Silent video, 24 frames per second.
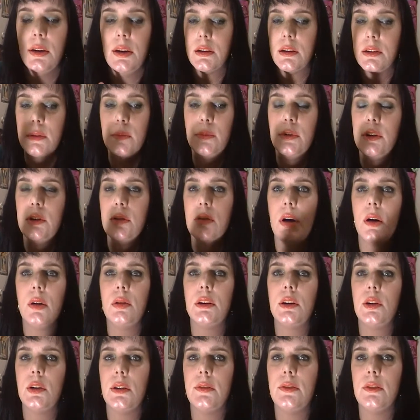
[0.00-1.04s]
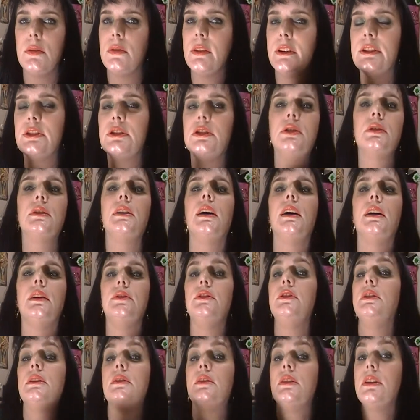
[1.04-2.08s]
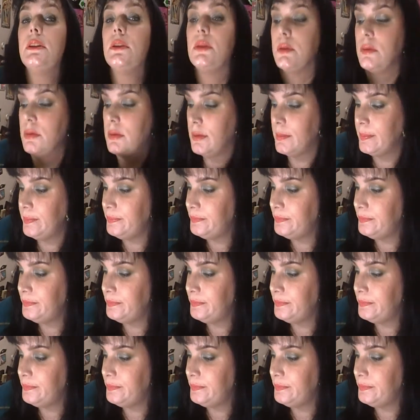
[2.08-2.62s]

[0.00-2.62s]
It could be your holy grail for the rest of your life. You never know.